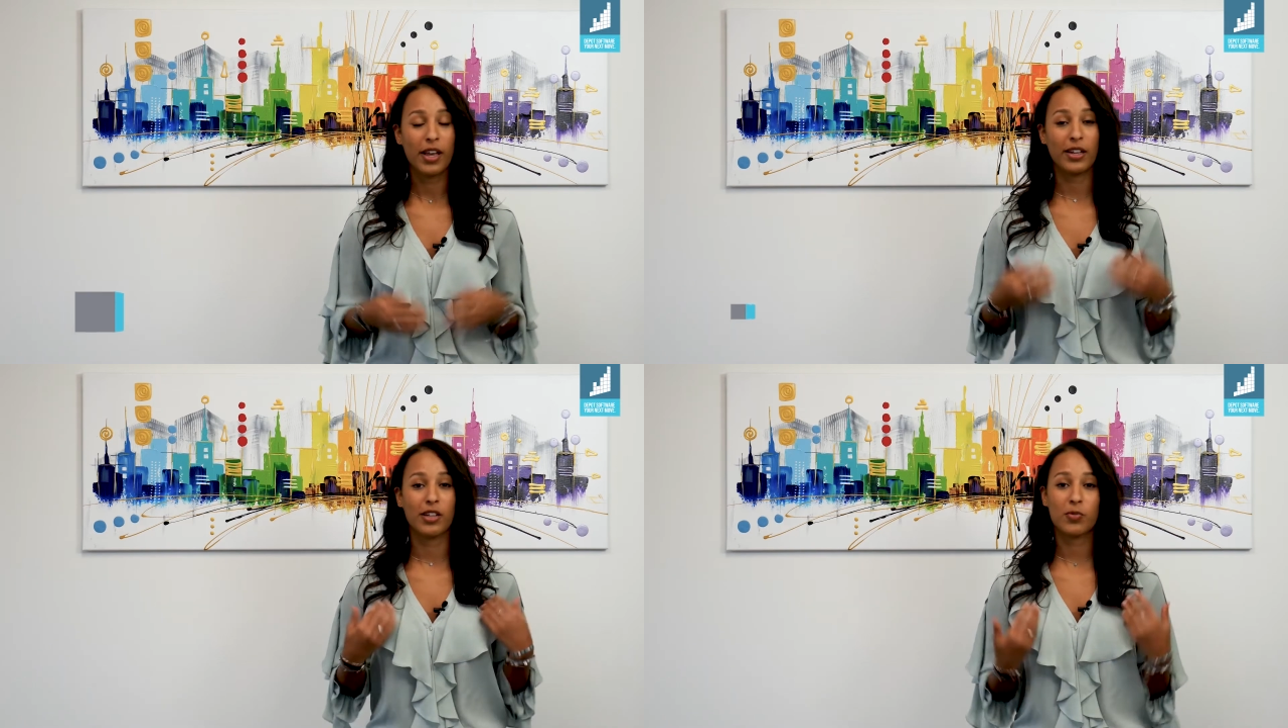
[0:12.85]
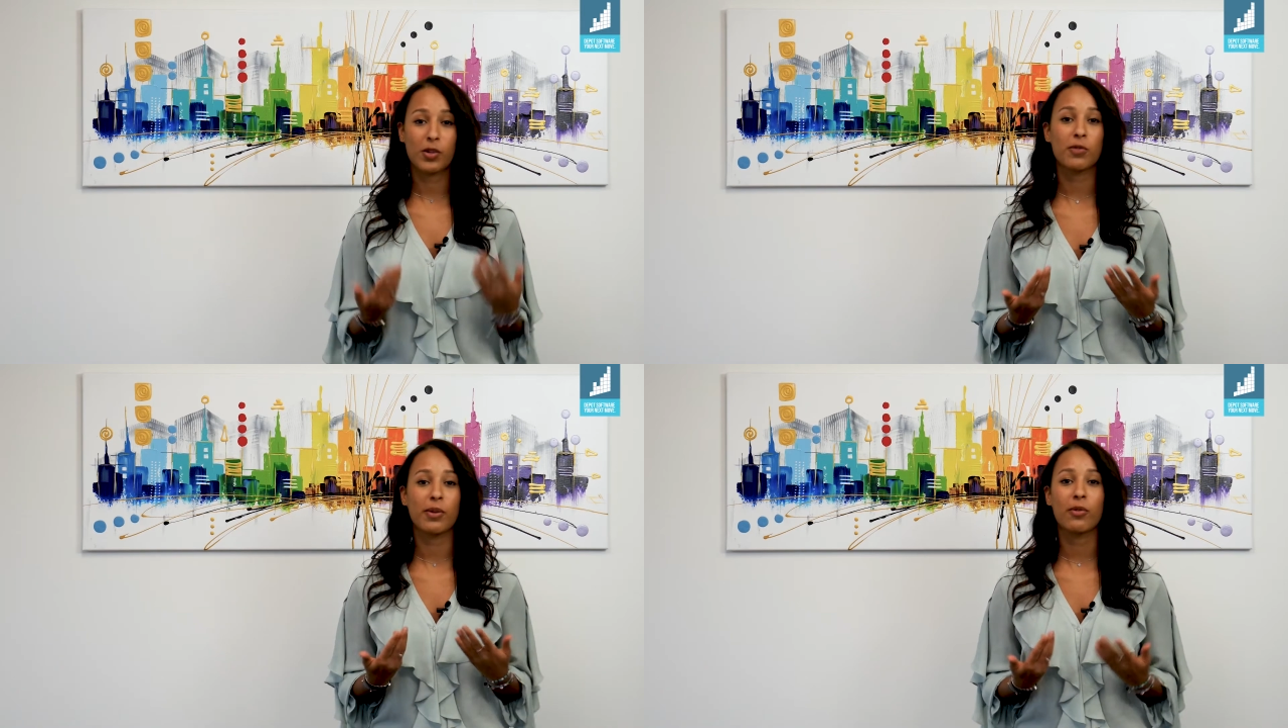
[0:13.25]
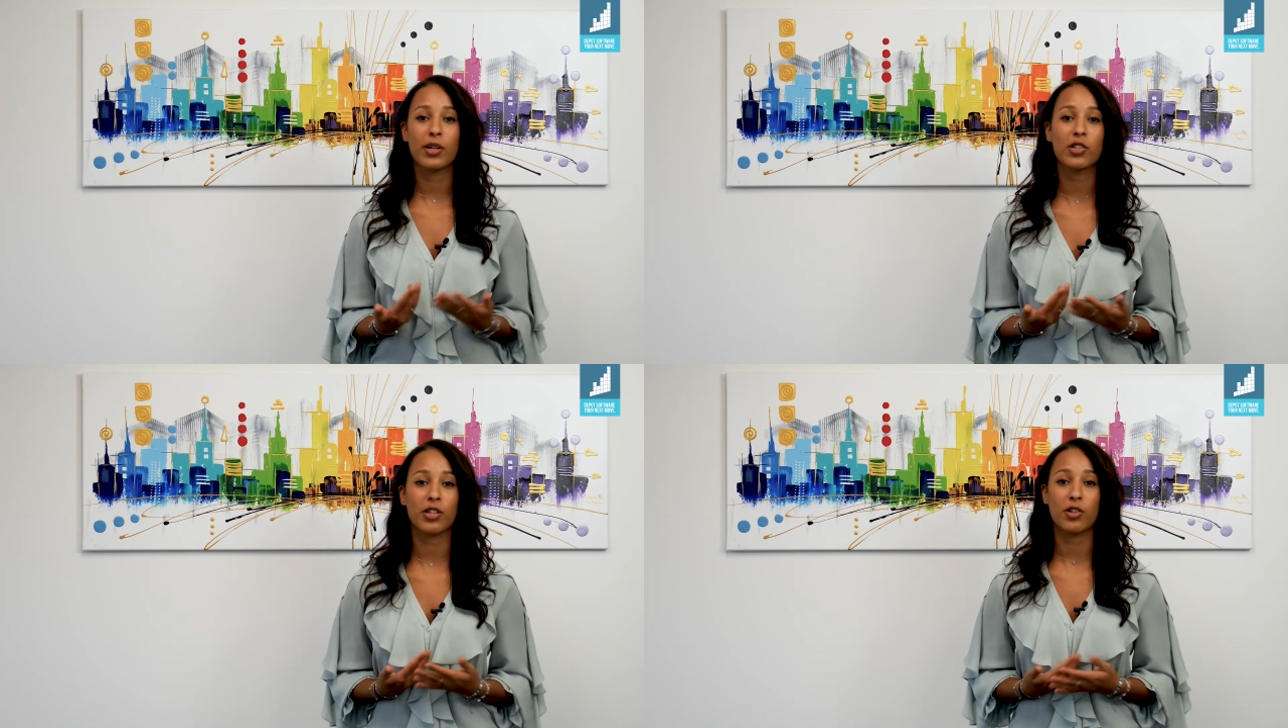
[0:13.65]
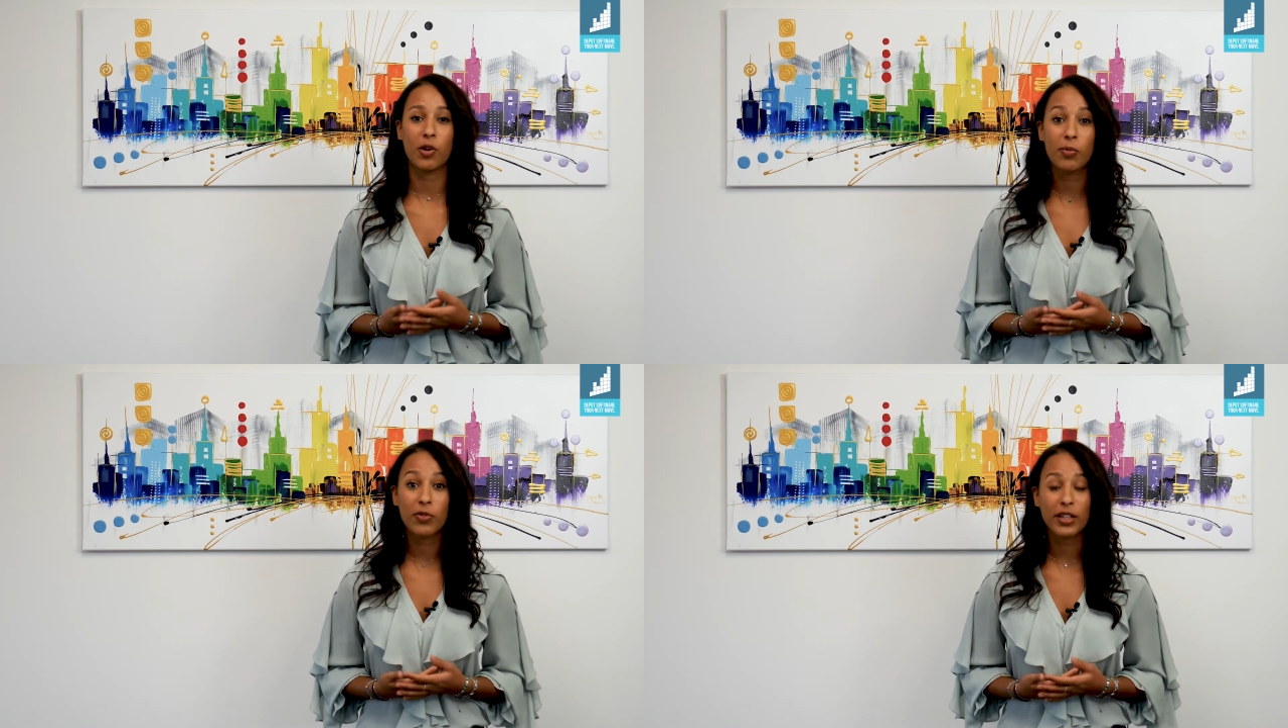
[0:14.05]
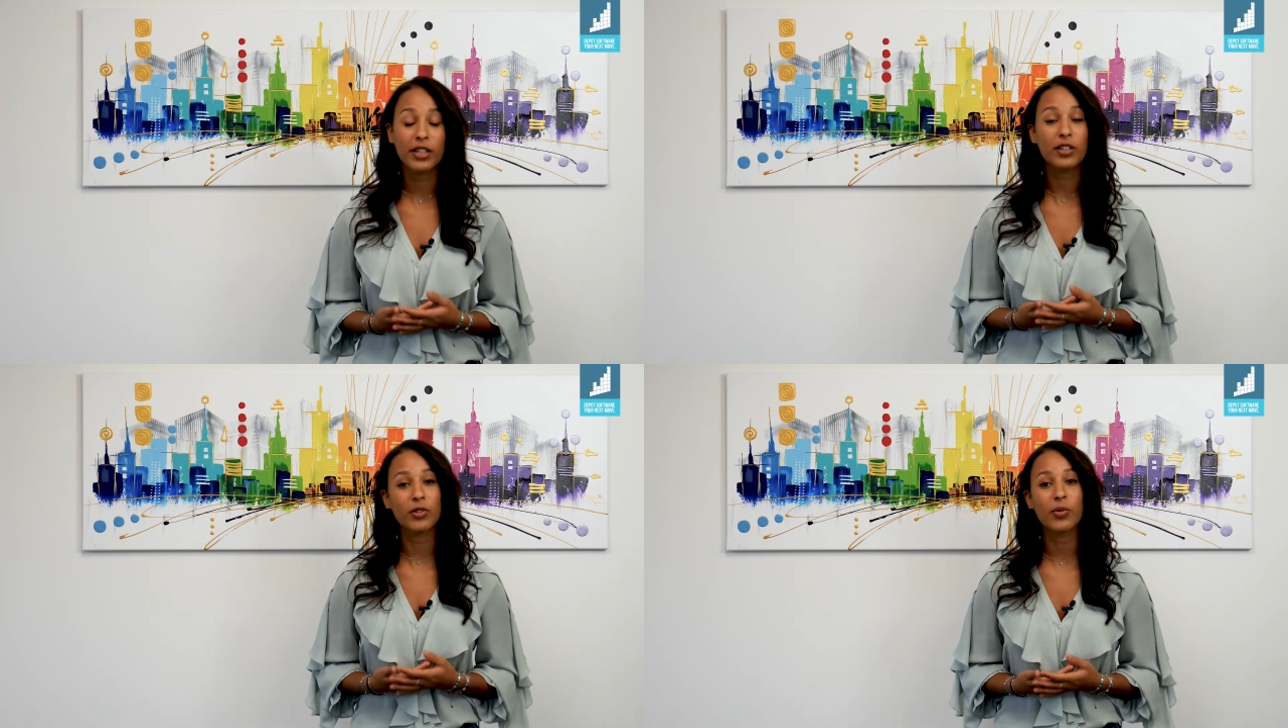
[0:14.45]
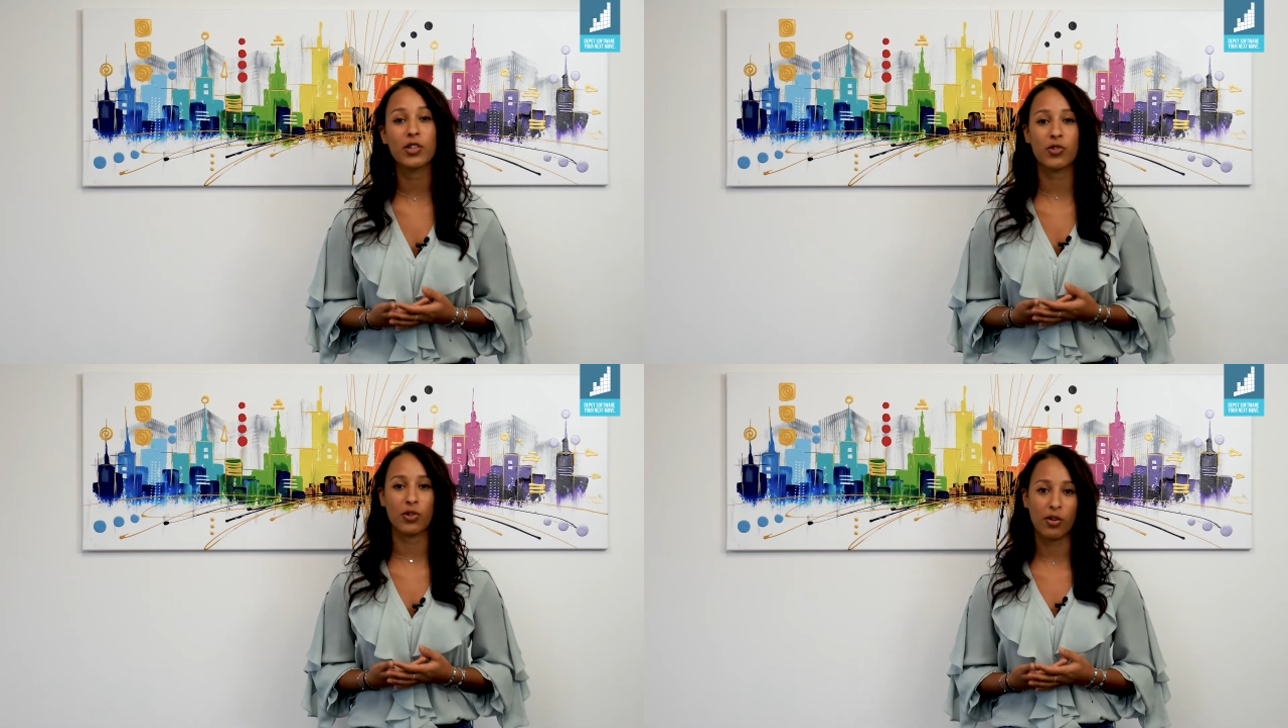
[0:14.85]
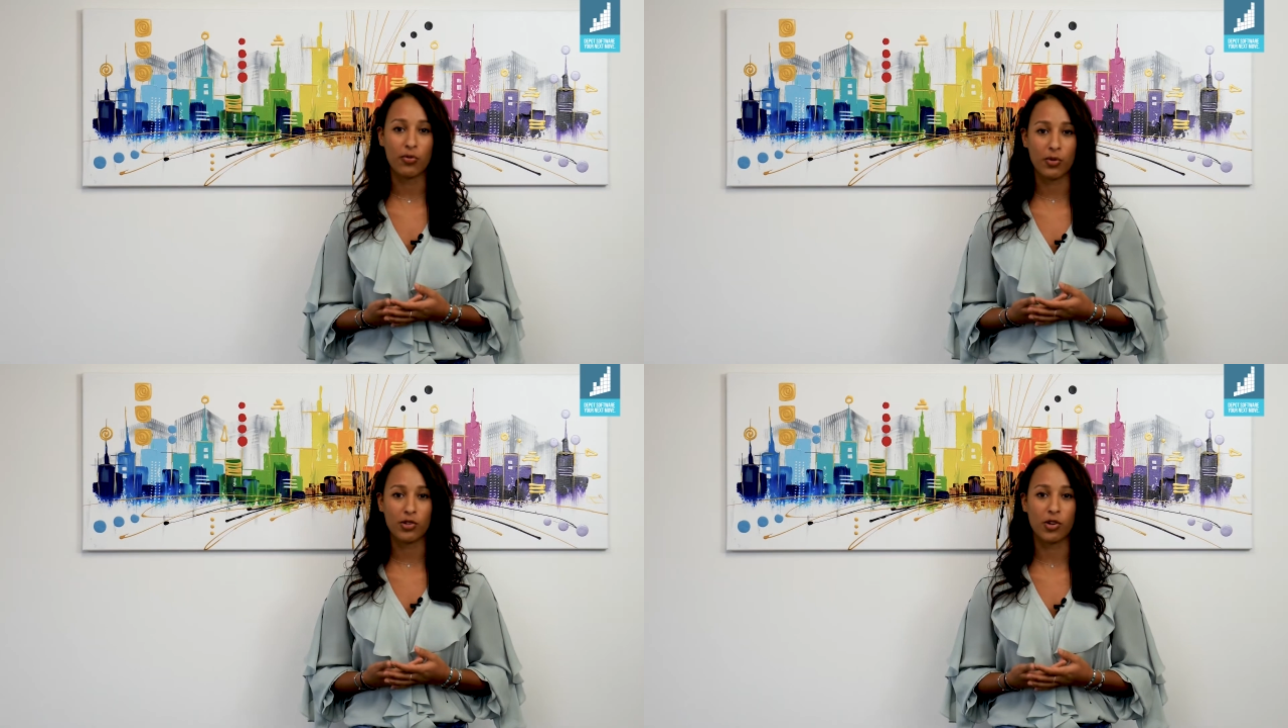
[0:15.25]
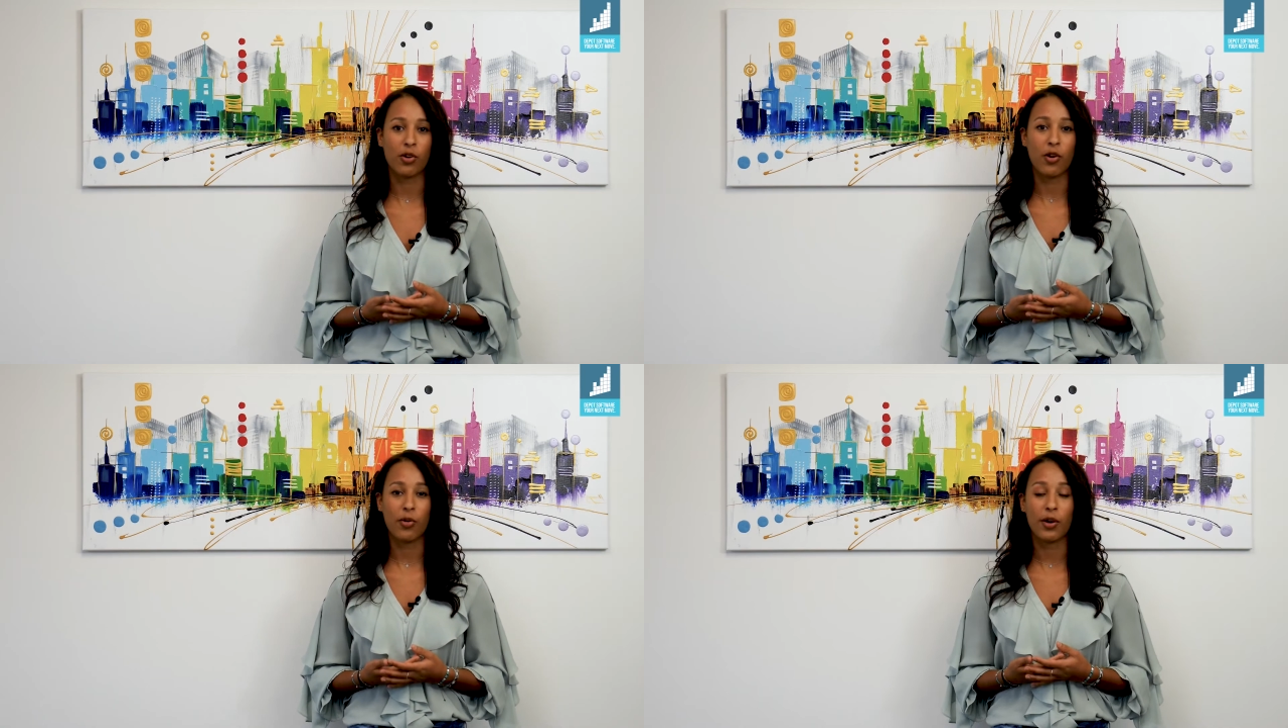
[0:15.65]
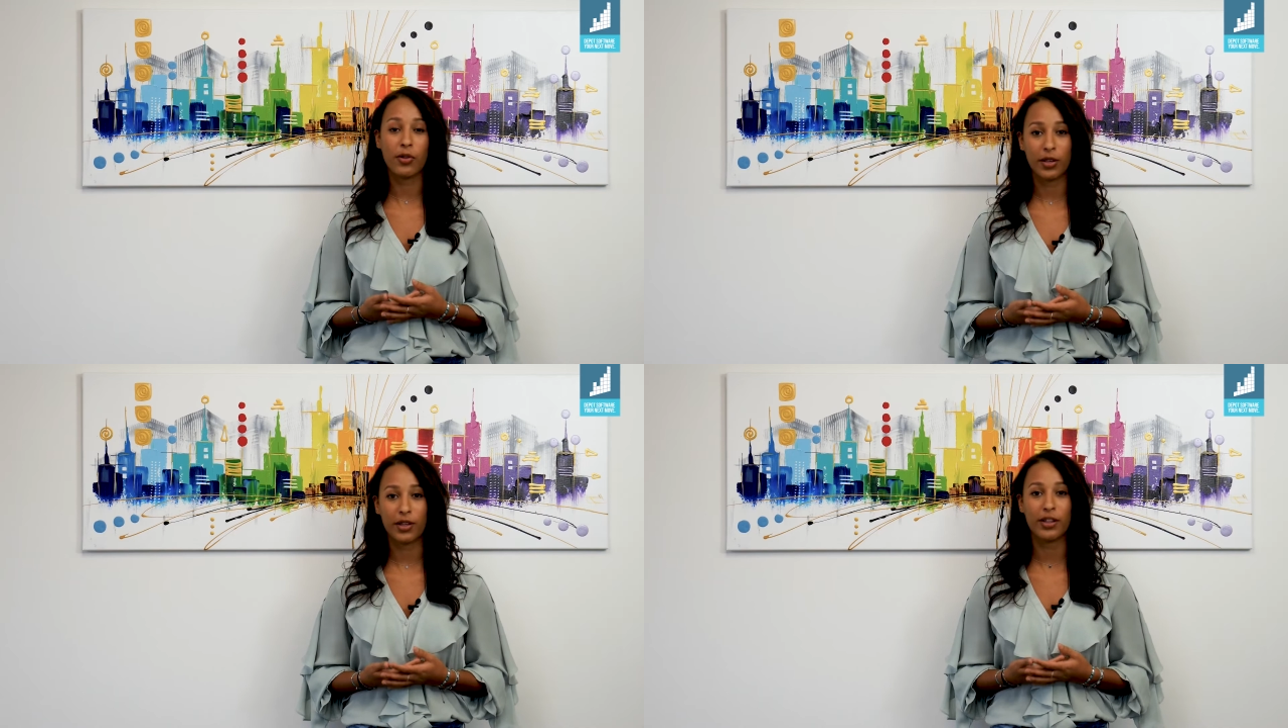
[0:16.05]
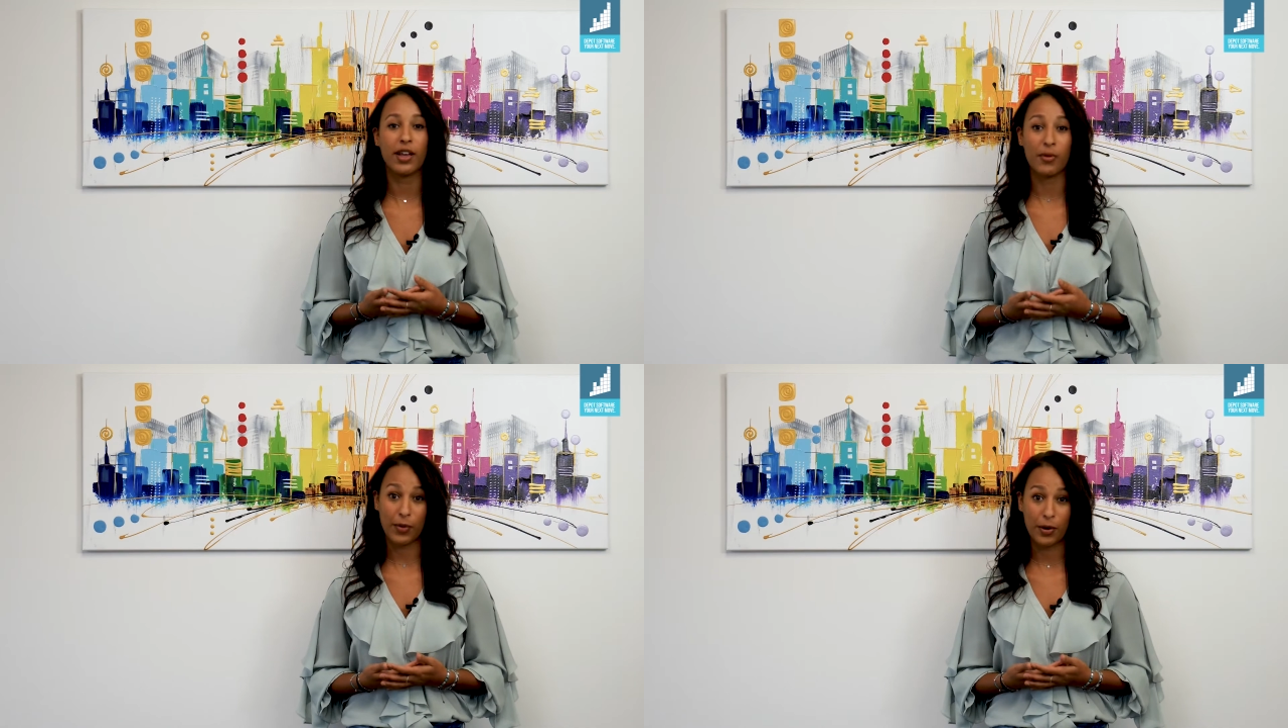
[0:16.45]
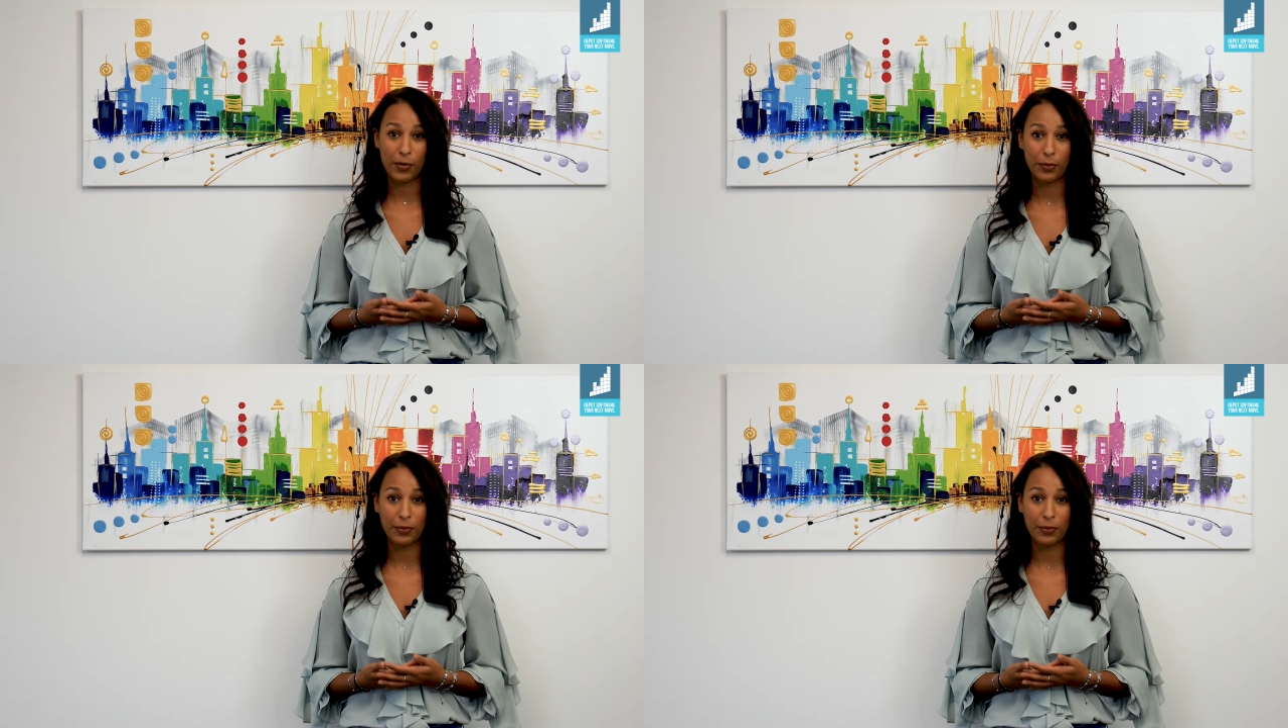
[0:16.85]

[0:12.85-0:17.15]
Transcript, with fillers: and express my wish that hopefully you and your loved ones are all healthy and well.